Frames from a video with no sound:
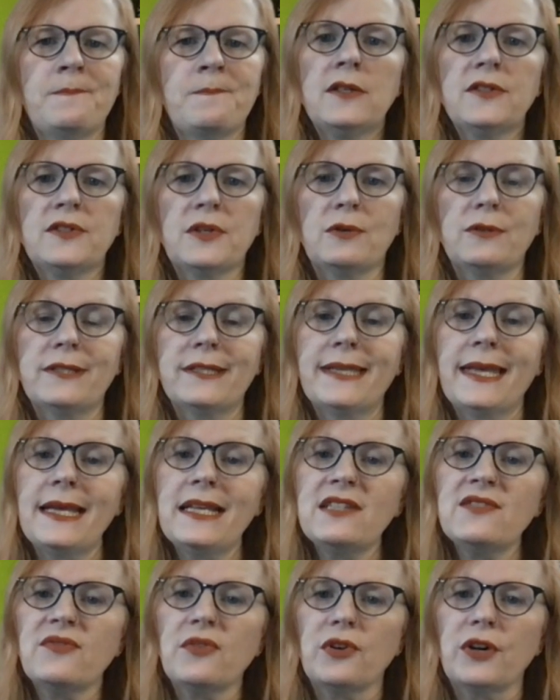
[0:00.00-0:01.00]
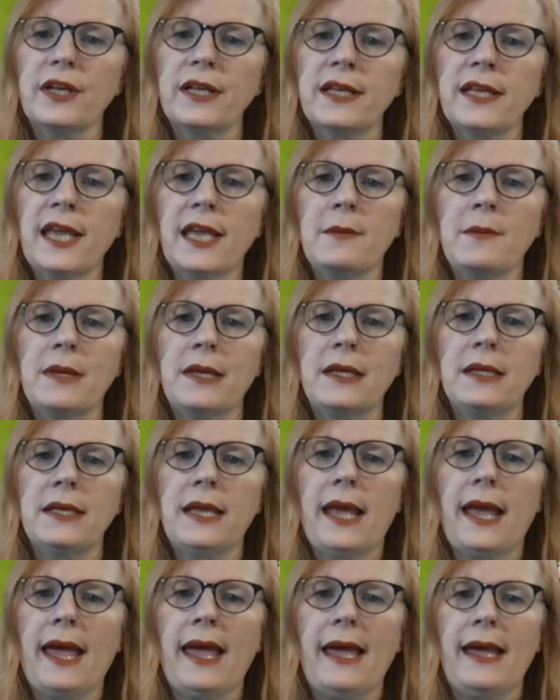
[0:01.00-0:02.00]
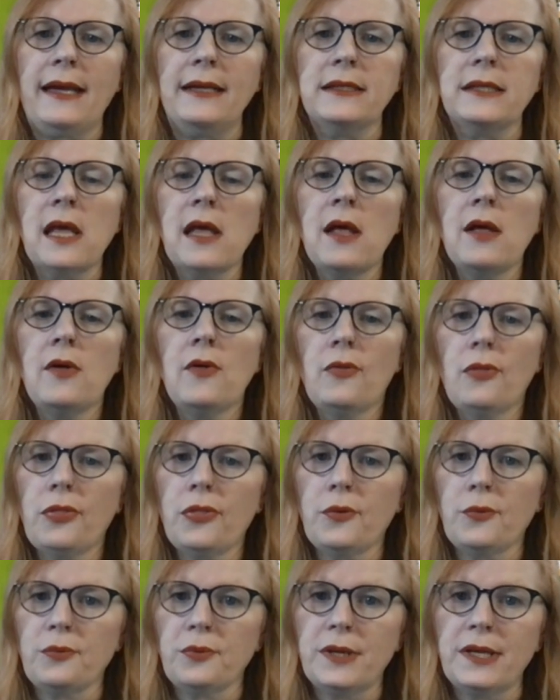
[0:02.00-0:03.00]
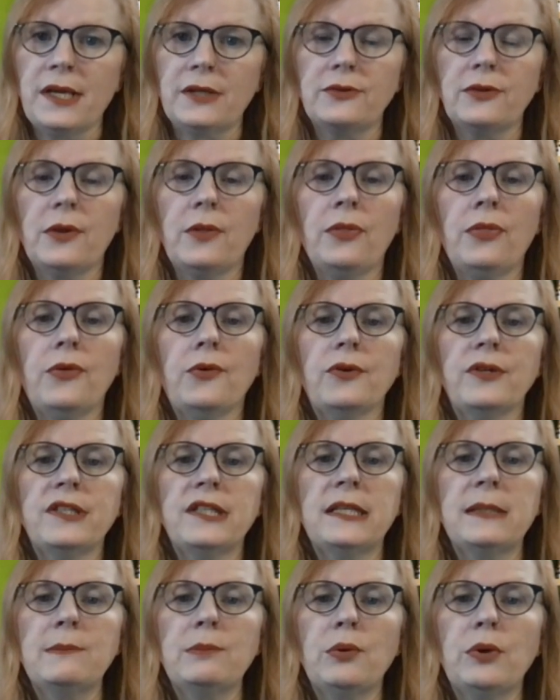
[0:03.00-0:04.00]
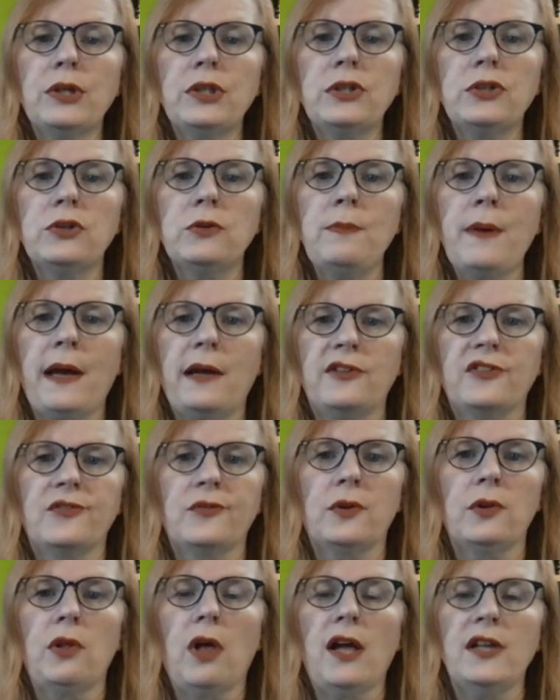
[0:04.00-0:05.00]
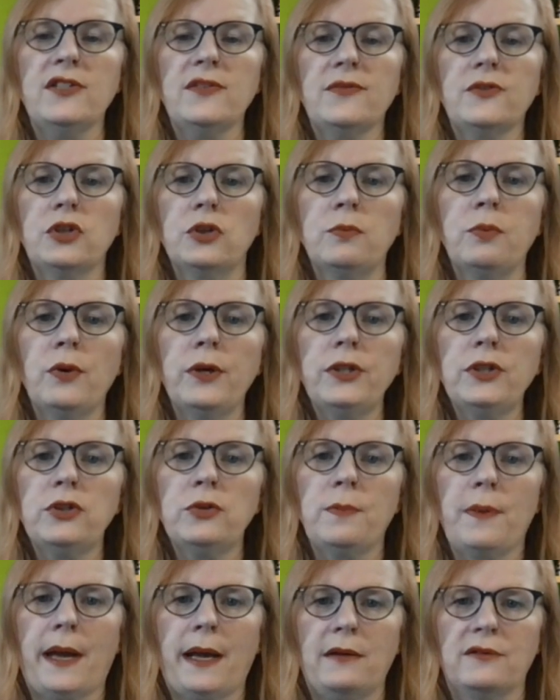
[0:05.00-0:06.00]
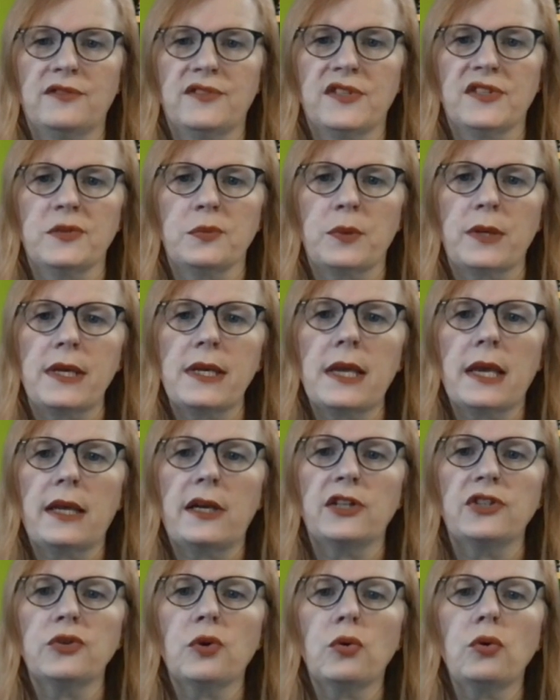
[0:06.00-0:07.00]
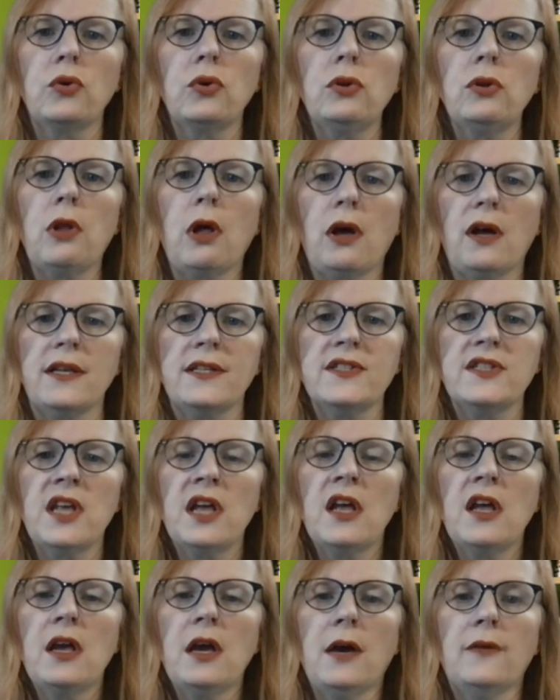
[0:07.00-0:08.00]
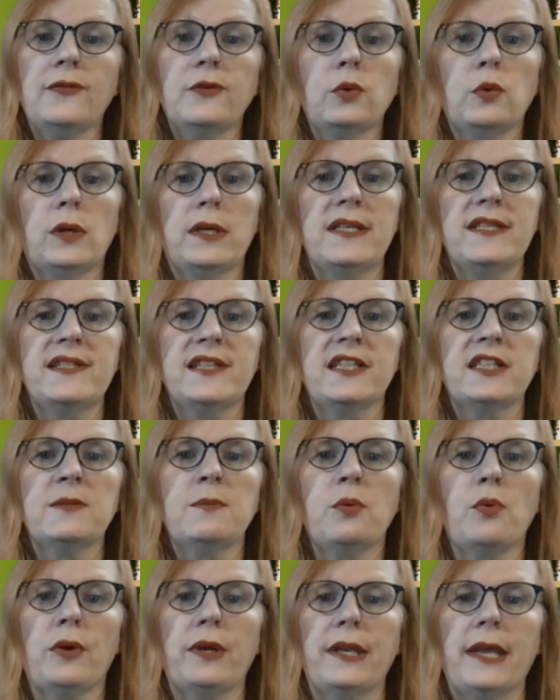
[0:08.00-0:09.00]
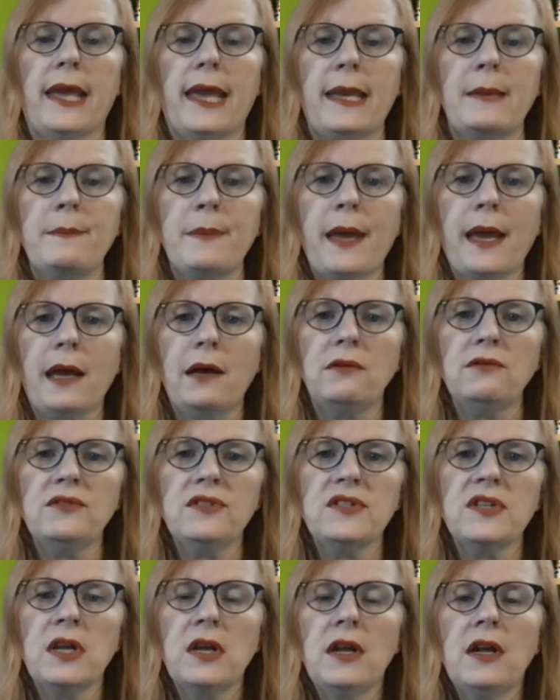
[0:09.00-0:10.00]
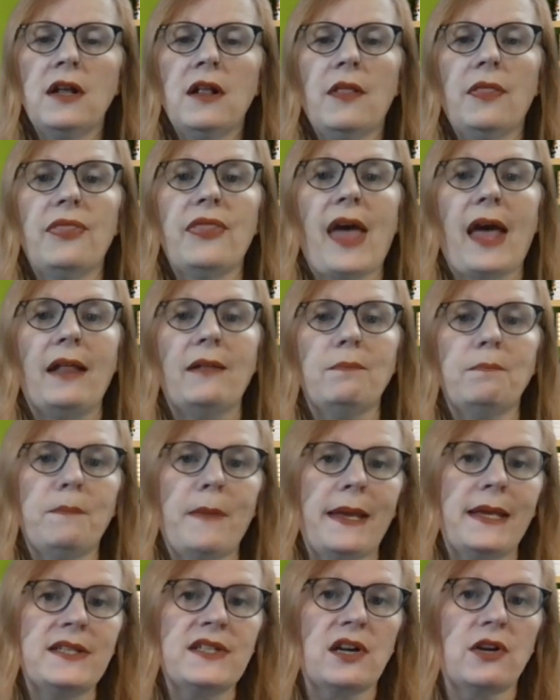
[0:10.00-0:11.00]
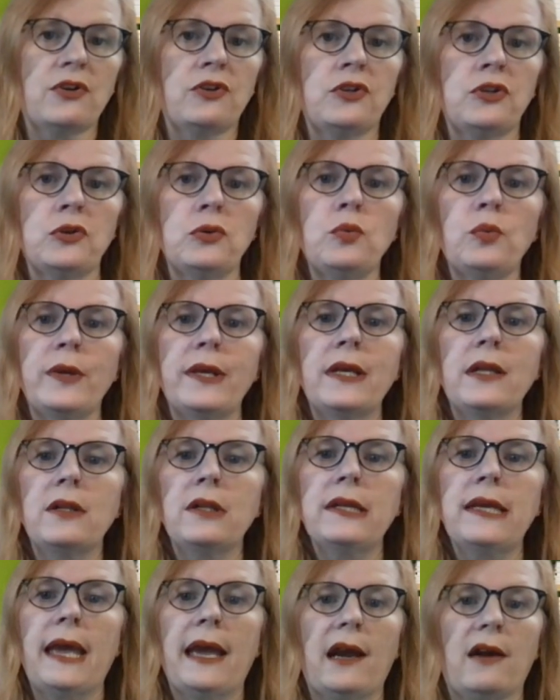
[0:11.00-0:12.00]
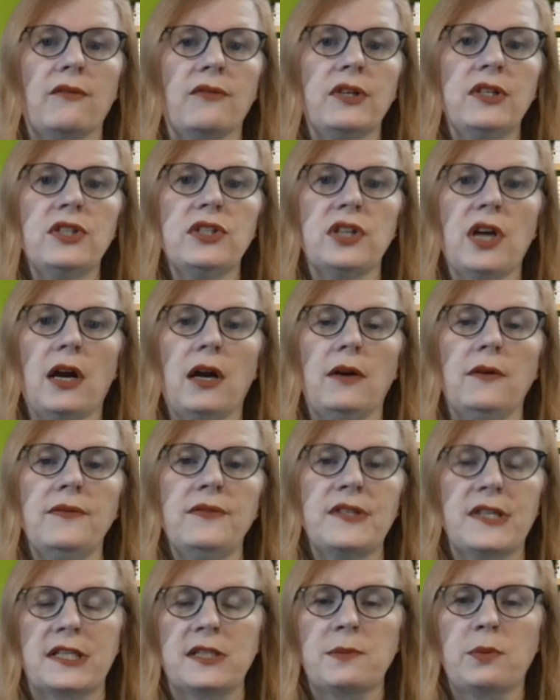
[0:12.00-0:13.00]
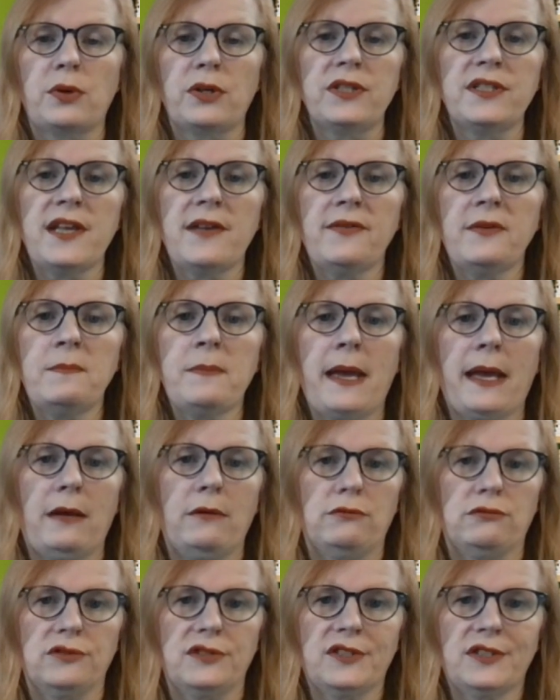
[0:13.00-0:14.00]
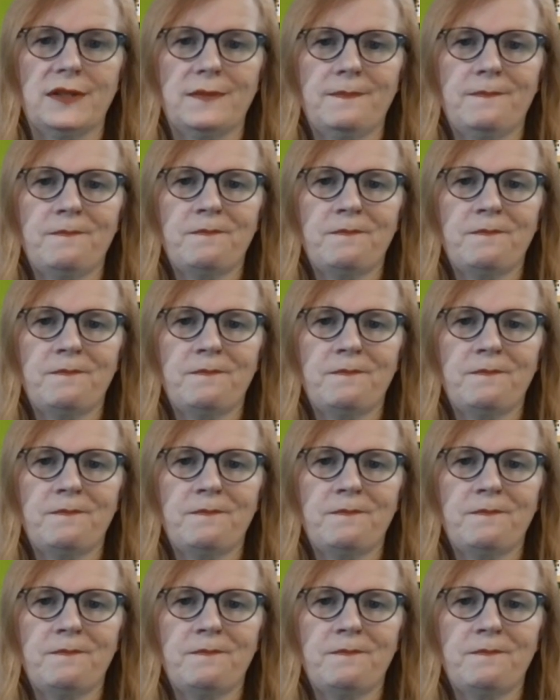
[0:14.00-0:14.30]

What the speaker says: So today's verdict came in at 313.2 pounds for a loss of 2.2 pounds this week and a total loss of 26.8 pounds. That makes our new weekly average of 6.7 pounds.